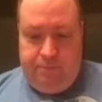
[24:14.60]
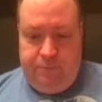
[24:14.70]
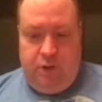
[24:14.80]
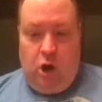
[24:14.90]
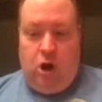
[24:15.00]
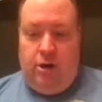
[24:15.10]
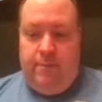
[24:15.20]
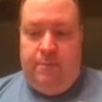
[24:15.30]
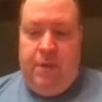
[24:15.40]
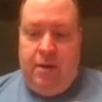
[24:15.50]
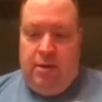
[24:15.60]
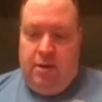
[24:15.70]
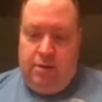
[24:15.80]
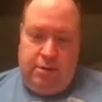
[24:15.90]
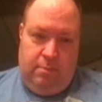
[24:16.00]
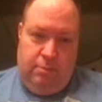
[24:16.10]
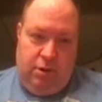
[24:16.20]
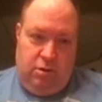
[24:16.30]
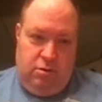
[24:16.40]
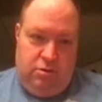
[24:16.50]
card that
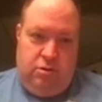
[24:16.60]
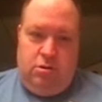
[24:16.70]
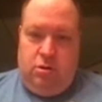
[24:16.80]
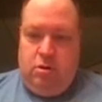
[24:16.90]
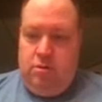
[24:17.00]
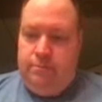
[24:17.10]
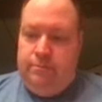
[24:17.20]
mirrors a card